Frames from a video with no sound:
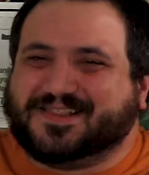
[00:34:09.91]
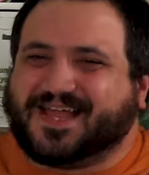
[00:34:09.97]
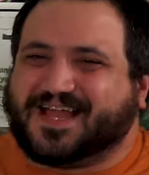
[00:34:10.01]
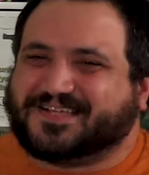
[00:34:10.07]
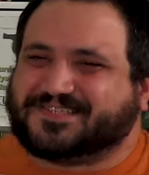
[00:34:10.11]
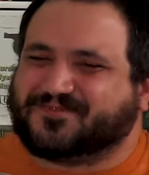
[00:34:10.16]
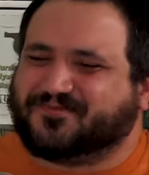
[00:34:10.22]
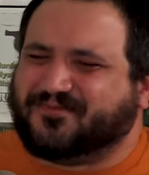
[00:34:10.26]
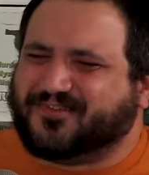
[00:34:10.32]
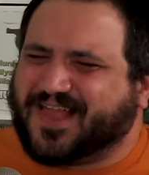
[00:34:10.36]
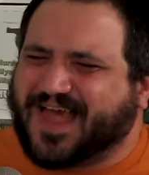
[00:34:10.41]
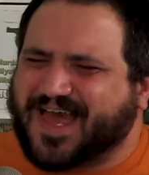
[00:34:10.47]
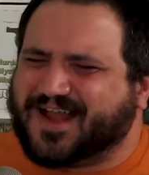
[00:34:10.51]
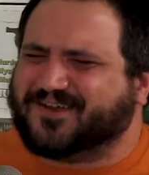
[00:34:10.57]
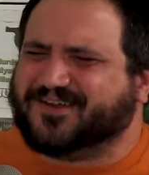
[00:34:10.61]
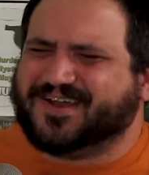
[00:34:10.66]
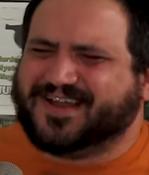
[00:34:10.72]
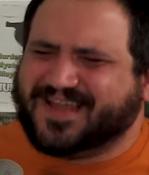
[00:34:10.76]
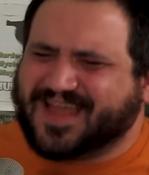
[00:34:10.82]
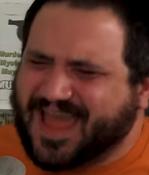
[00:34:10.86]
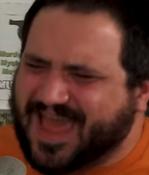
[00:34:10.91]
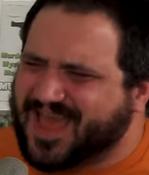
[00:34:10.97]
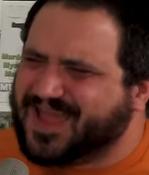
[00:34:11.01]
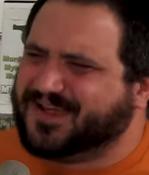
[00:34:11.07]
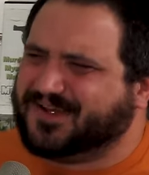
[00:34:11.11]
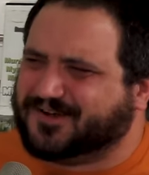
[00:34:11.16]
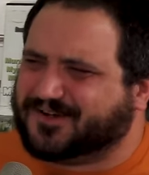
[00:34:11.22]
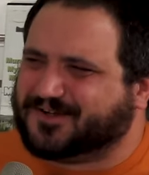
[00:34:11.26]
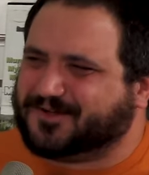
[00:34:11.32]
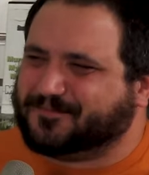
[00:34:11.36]
less flattering
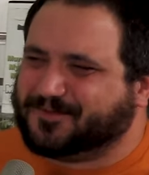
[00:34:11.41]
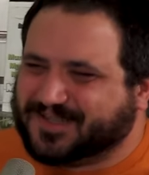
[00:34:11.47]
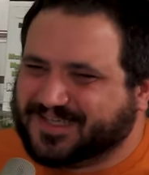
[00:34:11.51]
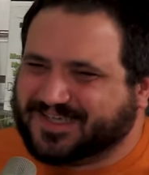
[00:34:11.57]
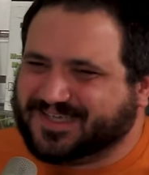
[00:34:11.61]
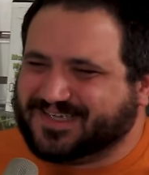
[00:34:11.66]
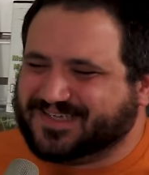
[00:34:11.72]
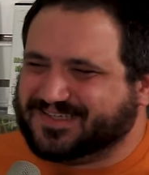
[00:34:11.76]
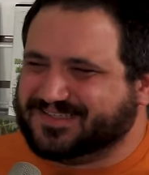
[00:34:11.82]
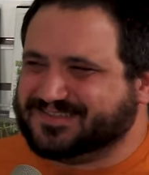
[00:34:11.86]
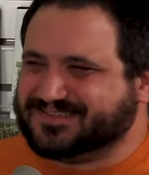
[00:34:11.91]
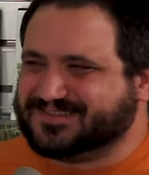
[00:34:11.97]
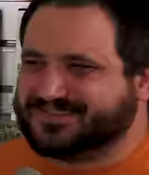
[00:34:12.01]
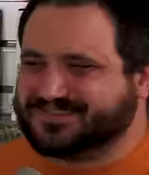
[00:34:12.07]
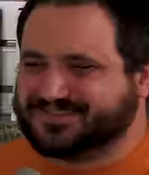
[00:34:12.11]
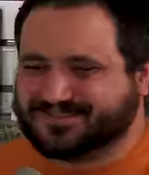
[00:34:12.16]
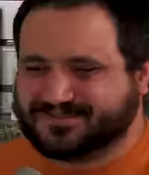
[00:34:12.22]
angle, please.